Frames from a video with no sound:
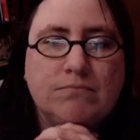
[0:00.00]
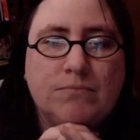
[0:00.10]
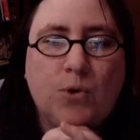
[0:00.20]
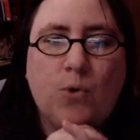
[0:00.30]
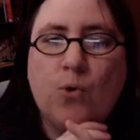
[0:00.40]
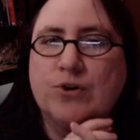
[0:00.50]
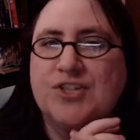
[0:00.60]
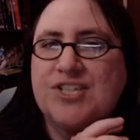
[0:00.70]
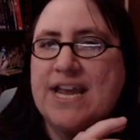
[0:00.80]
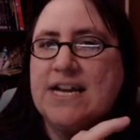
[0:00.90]
or
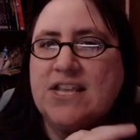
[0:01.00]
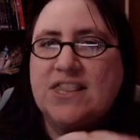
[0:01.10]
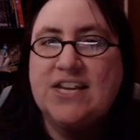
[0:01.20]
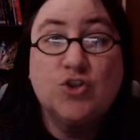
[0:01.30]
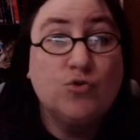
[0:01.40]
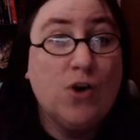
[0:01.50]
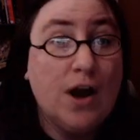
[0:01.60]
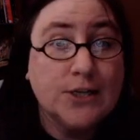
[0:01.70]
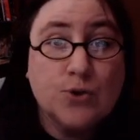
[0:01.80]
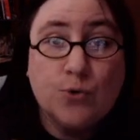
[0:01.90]
say anything
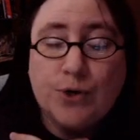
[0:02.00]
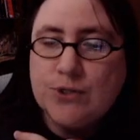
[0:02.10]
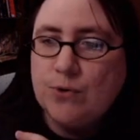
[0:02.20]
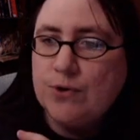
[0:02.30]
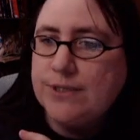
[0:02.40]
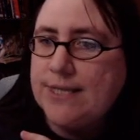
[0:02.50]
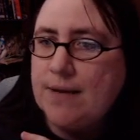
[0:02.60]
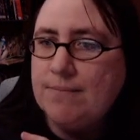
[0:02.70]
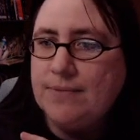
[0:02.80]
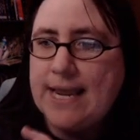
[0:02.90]
derogatory towards
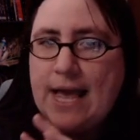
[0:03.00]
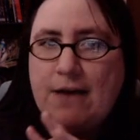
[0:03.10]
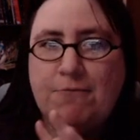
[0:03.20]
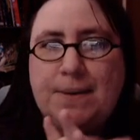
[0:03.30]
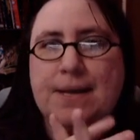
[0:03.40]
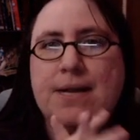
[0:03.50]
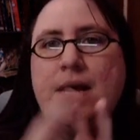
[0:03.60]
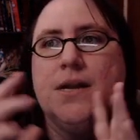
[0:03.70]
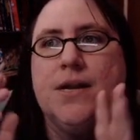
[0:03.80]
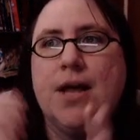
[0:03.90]
them. They have been
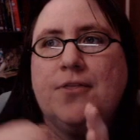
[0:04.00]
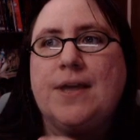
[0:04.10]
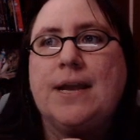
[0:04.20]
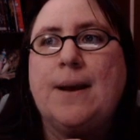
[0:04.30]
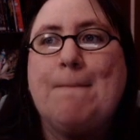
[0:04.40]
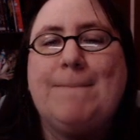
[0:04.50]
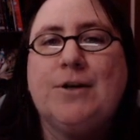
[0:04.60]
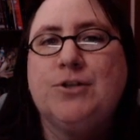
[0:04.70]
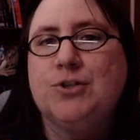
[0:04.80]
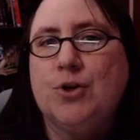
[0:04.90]
nothing
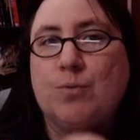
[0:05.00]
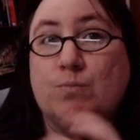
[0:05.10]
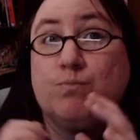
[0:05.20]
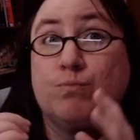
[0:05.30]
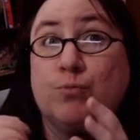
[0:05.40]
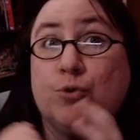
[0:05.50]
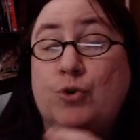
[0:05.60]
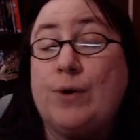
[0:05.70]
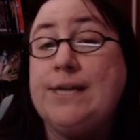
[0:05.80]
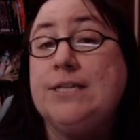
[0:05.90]
but
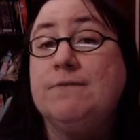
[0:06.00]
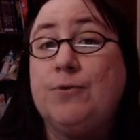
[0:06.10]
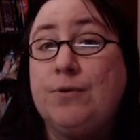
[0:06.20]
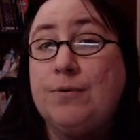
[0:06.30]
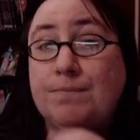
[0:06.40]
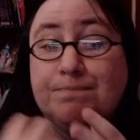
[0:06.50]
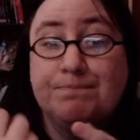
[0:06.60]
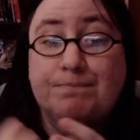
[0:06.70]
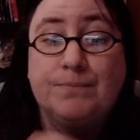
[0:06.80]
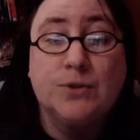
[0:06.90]
graceful
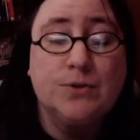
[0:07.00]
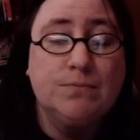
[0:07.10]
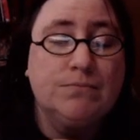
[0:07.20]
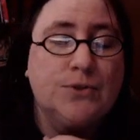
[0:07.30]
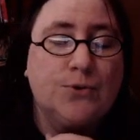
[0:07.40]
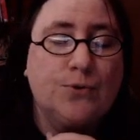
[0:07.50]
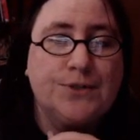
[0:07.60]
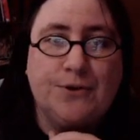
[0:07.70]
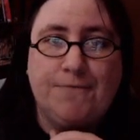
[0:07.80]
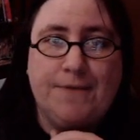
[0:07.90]
towards
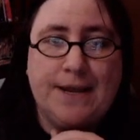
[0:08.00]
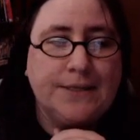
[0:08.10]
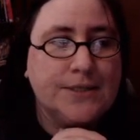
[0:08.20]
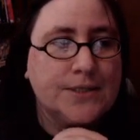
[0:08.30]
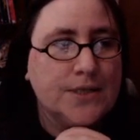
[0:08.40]
their fans.